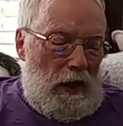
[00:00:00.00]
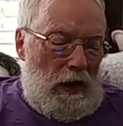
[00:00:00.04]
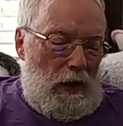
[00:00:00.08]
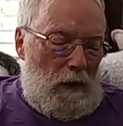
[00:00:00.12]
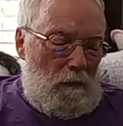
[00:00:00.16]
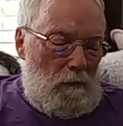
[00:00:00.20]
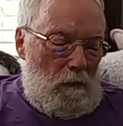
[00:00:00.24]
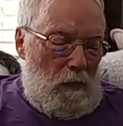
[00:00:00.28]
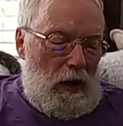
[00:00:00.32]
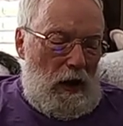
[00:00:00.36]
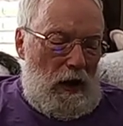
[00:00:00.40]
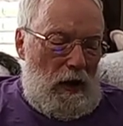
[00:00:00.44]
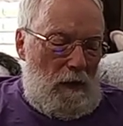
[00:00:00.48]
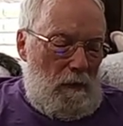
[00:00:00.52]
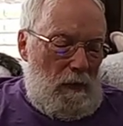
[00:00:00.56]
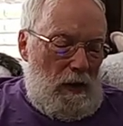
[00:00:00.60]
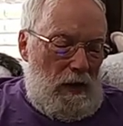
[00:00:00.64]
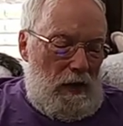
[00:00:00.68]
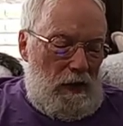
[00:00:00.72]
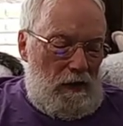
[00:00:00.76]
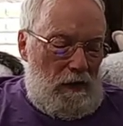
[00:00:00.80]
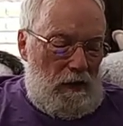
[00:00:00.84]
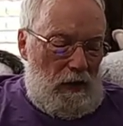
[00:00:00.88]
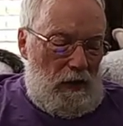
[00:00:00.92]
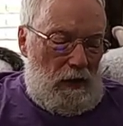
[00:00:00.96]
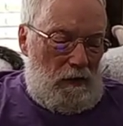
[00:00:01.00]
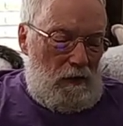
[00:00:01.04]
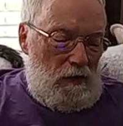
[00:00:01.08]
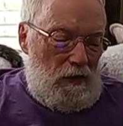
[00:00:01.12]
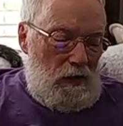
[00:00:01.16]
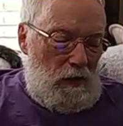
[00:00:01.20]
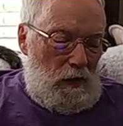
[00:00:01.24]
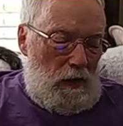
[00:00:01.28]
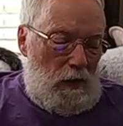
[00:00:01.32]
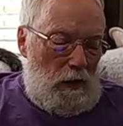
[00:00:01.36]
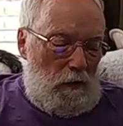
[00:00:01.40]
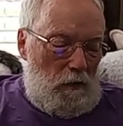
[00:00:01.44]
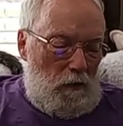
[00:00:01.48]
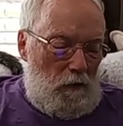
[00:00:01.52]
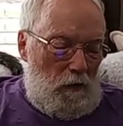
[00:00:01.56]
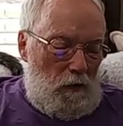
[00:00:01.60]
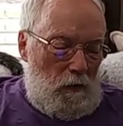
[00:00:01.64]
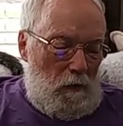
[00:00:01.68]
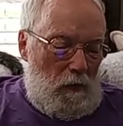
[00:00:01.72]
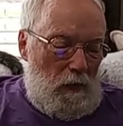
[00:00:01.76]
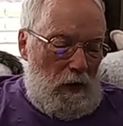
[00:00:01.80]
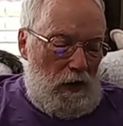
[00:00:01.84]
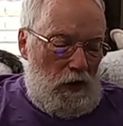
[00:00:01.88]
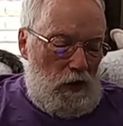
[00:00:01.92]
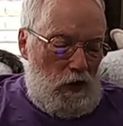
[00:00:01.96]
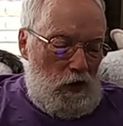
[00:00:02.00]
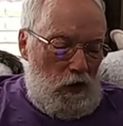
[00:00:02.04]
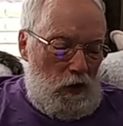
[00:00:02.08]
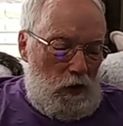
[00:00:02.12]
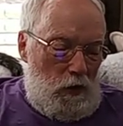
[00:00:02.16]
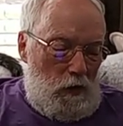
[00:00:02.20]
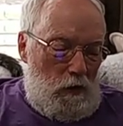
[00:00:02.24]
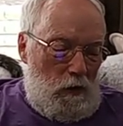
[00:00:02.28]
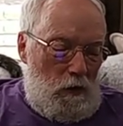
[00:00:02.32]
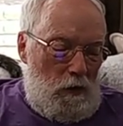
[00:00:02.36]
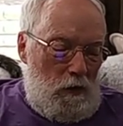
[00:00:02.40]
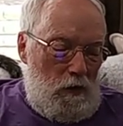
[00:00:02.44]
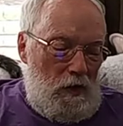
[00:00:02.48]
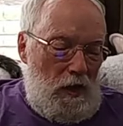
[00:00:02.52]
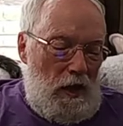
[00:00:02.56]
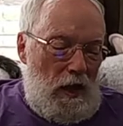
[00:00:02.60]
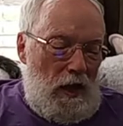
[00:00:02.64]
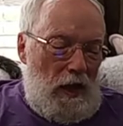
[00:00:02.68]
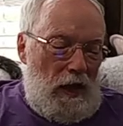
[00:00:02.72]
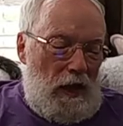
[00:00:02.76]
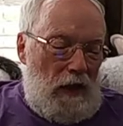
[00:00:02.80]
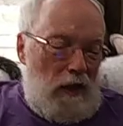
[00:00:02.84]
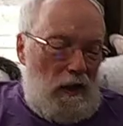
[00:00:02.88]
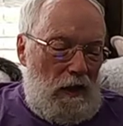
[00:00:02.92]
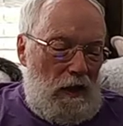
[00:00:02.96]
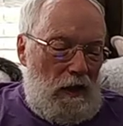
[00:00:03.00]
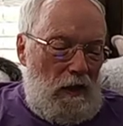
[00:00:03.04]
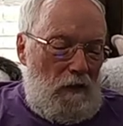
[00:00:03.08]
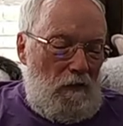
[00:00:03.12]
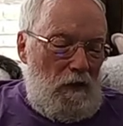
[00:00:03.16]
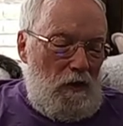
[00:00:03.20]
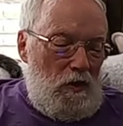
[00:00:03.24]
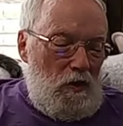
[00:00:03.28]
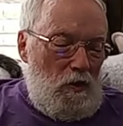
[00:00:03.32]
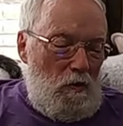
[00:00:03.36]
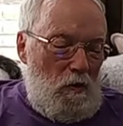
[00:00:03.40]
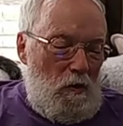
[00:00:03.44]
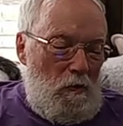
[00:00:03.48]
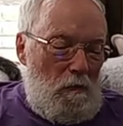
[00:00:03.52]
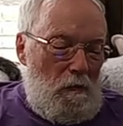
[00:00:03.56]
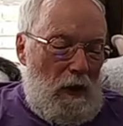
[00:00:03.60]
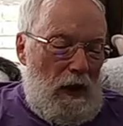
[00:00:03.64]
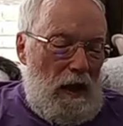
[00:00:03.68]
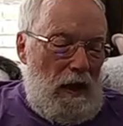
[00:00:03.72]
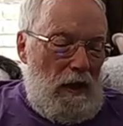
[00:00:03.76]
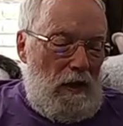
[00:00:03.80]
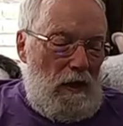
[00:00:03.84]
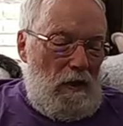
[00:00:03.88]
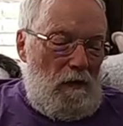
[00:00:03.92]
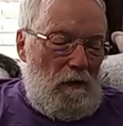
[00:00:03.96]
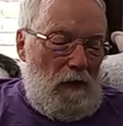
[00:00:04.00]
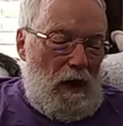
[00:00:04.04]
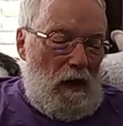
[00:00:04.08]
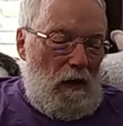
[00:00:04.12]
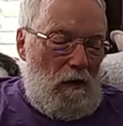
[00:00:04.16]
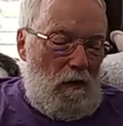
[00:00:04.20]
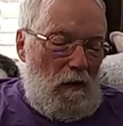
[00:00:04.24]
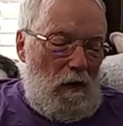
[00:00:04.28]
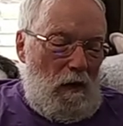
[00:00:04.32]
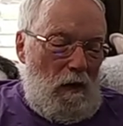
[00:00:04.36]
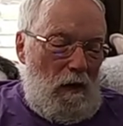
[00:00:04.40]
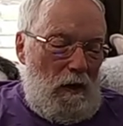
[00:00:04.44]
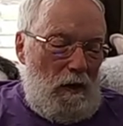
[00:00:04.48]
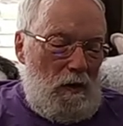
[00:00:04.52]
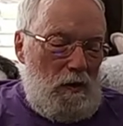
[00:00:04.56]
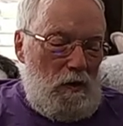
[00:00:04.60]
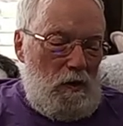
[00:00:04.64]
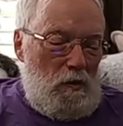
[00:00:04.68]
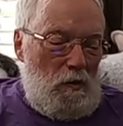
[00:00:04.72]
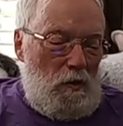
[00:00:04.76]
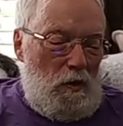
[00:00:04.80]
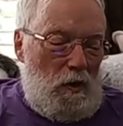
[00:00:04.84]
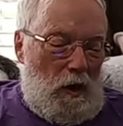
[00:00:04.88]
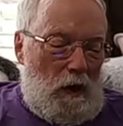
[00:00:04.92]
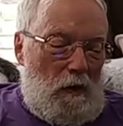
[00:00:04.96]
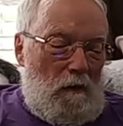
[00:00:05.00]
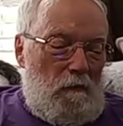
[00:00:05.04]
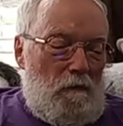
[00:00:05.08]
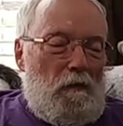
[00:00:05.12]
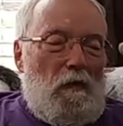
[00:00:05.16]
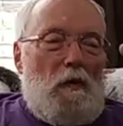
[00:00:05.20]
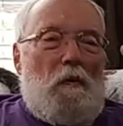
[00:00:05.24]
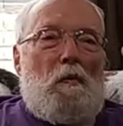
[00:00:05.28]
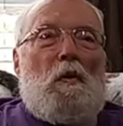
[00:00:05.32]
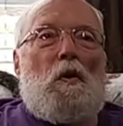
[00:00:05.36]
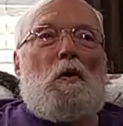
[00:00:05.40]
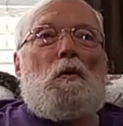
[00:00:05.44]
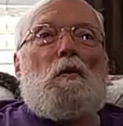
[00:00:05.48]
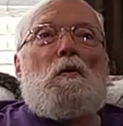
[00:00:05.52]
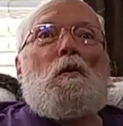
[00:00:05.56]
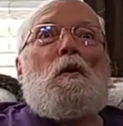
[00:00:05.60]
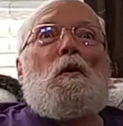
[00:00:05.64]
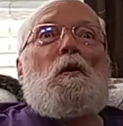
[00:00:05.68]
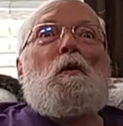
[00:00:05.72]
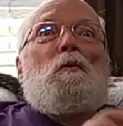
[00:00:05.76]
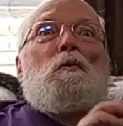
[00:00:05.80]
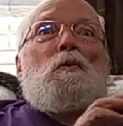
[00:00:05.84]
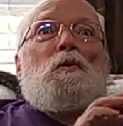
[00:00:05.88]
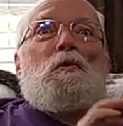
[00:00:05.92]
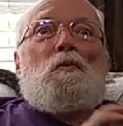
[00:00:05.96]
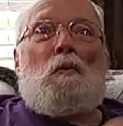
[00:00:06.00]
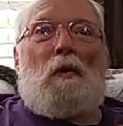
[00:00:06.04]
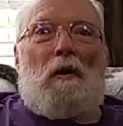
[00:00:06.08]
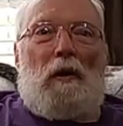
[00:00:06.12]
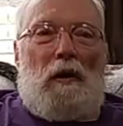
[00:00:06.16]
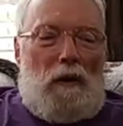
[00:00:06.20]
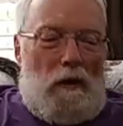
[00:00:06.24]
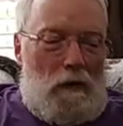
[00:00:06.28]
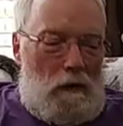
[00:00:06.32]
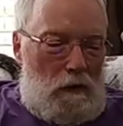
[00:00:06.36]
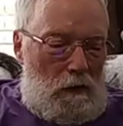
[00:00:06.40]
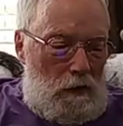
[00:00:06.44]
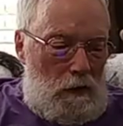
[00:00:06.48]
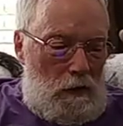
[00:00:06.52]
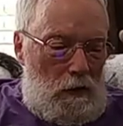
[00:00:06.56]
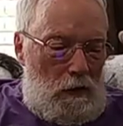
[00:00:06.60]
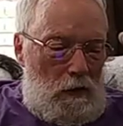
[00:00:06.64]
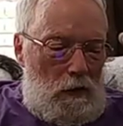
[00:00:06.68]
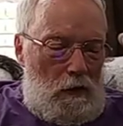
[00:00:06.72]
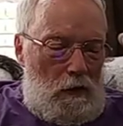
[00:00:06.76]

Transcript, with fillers: and my meat that I've slaughtered for my shears, and give it to a band of outlaws who come from who knows where.